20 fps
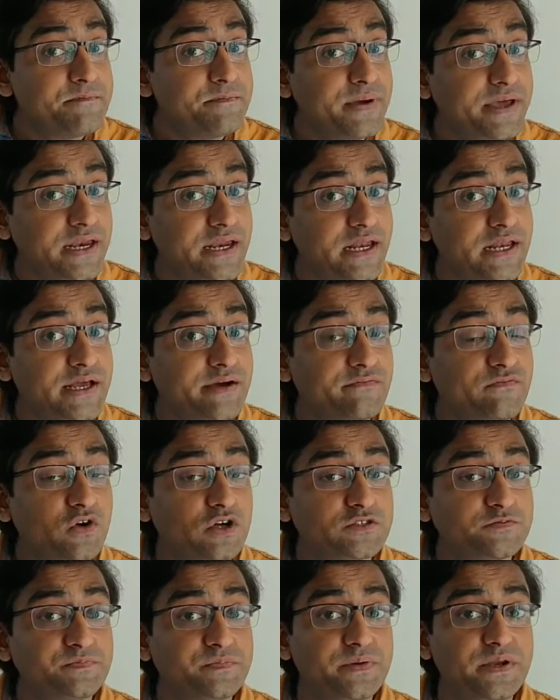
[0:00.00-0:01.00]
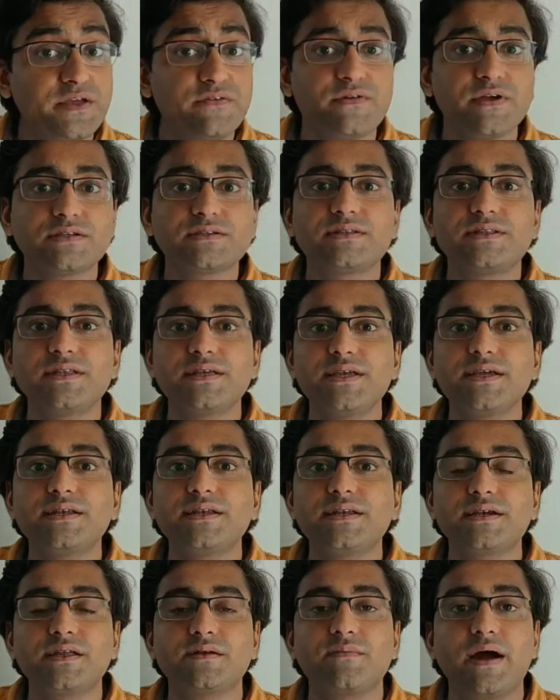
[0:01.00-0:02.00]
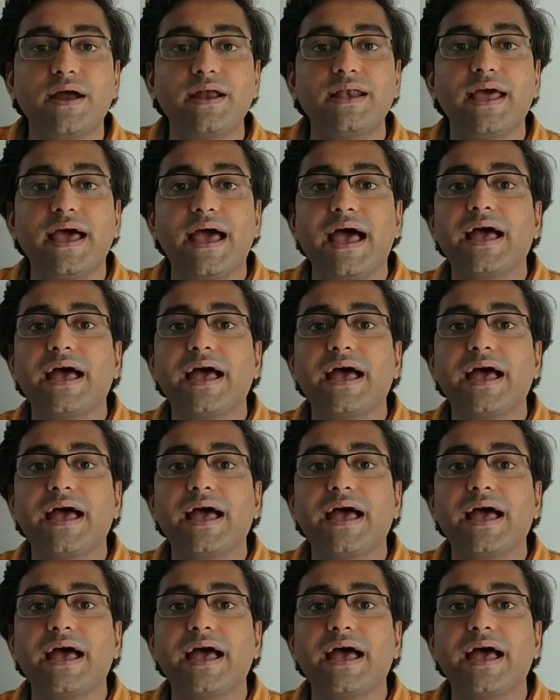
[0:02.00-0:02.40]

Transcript: beryllium was previously determined